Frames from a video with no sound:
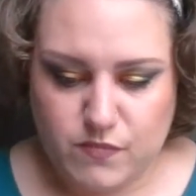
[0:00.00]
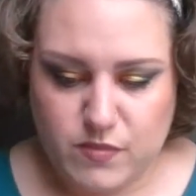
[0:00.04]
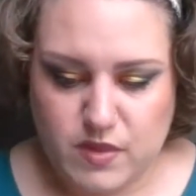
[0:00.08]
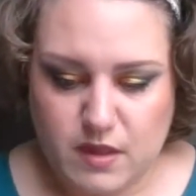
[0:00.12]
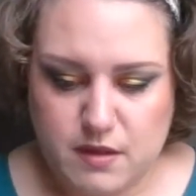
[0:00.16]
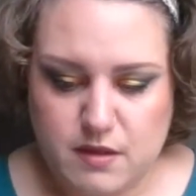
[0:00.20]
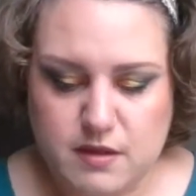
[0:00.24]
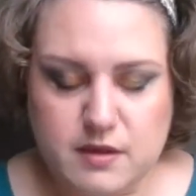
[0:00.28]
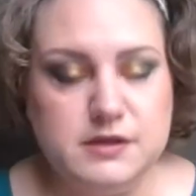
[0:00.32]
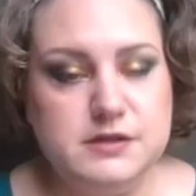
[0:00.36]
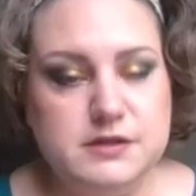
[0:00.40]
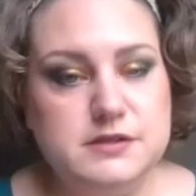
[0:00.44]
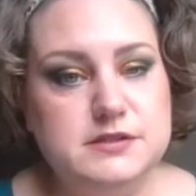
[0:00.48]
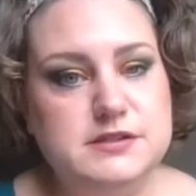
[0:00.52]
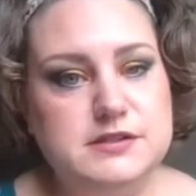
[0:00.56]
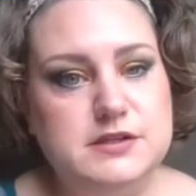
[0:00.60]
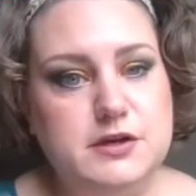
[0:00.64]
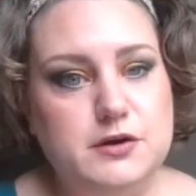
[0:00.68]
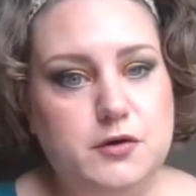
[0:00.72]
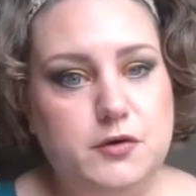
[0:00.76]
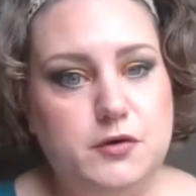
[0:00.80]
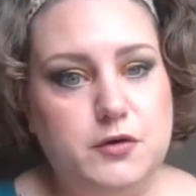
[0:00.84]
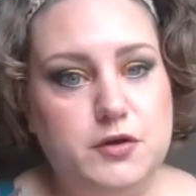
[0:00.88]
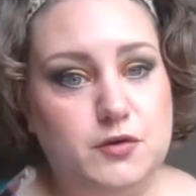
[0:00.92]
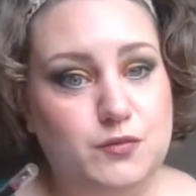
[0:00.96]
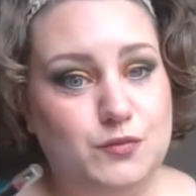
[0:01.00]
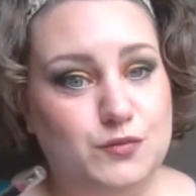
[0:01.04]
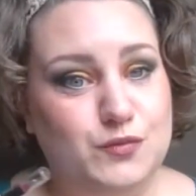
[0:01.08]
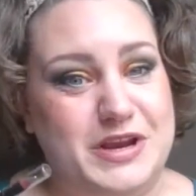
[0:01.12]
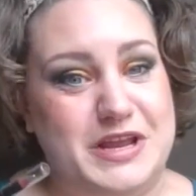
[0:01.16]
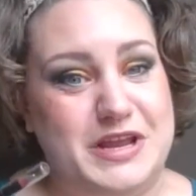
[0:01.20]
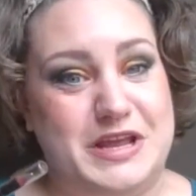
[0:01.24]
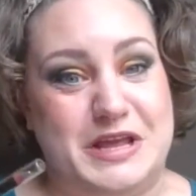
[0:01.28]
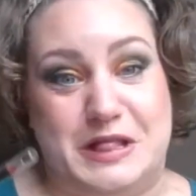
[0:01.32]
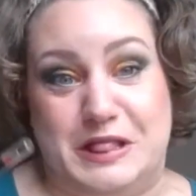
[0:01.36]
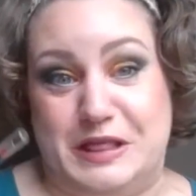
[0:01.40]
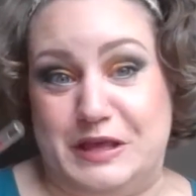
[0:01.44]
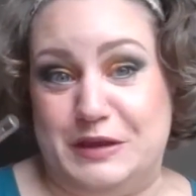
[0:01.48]
So you
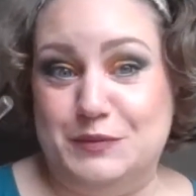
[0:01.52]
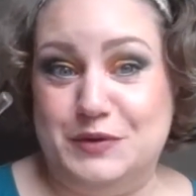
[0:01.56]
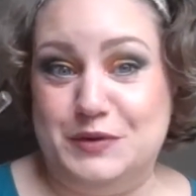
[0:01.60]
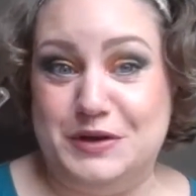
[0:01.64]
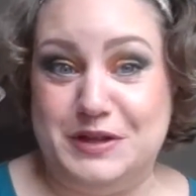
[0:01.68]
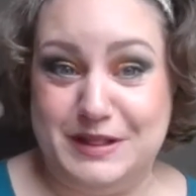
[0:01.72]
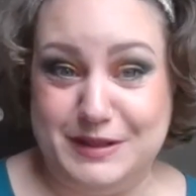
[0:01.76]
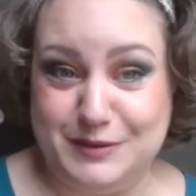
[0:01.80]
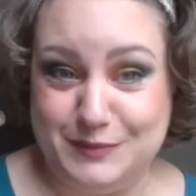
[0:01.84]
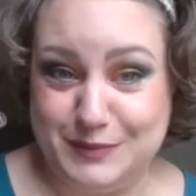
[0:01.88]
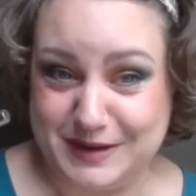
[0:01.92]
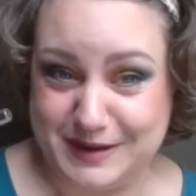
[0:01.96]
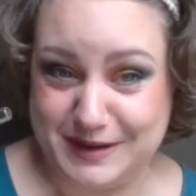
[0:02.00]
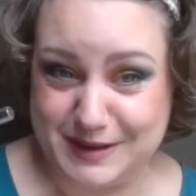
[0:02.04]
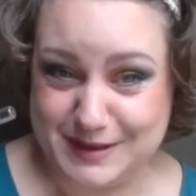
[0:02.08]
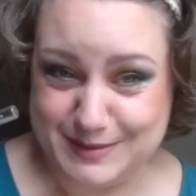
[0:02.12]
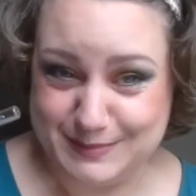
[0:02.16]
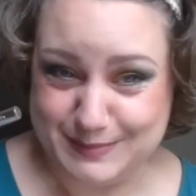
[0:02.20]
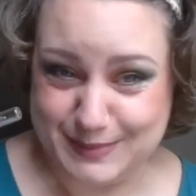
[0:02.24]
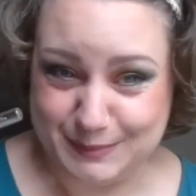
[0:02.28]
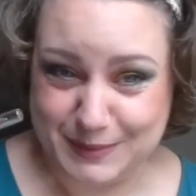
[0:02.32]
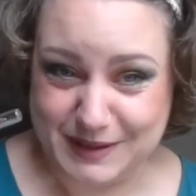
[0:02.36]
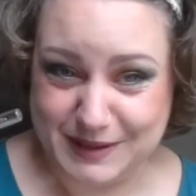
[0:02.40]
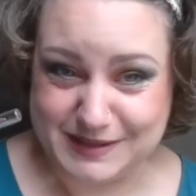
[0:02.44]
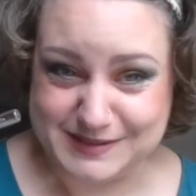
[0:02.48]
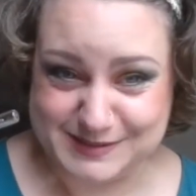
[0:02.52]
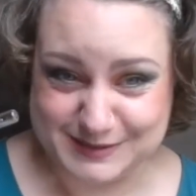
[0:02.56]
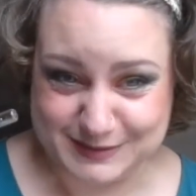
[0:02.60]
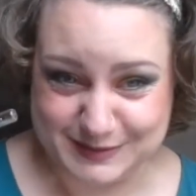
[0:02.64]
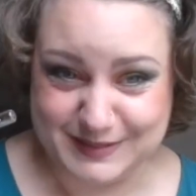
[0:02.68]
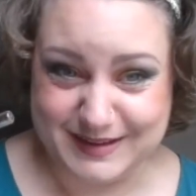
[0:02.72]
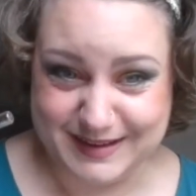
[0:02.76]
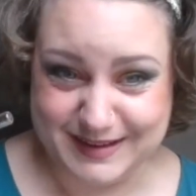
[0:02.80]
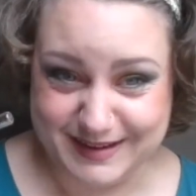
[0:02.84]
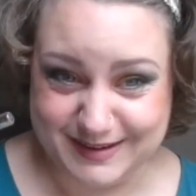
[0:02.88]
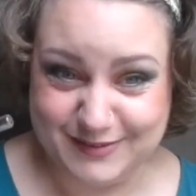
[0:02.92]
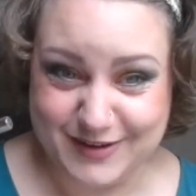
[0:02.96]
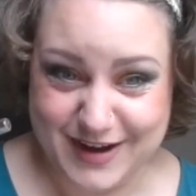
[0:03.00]
really, really want to keep your pencil
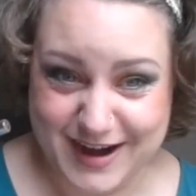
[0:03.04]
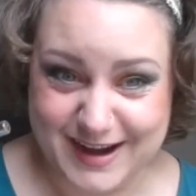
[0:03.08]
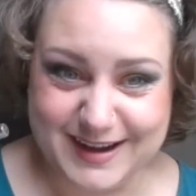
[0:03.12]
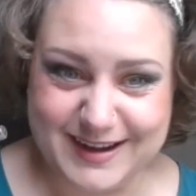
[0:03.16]
clean, right?